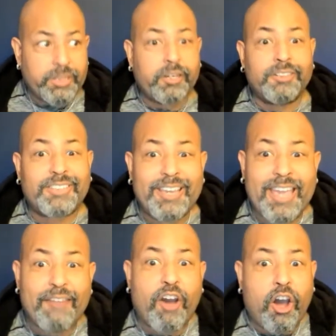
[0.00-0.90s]
they
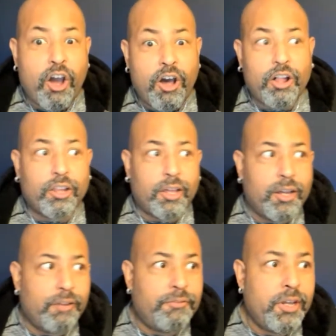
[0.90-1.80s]
have all
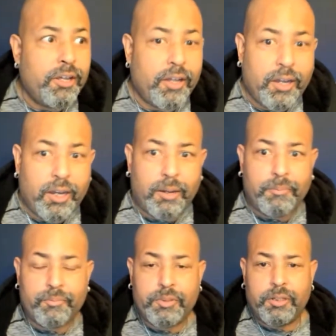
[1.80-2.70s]
of
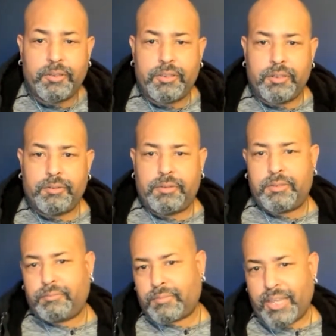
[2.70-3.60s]

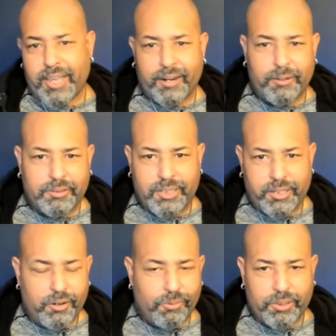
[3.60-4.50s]
they got to
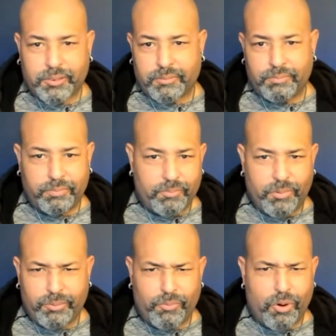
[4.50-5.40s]
deal with
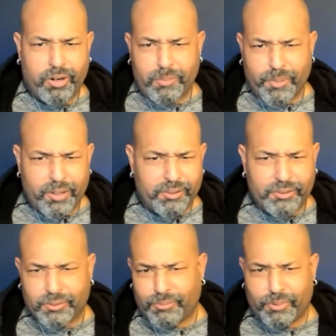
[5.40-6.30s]
Warner Brothers
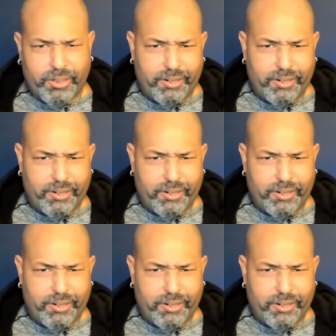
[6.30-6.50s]
or whatever.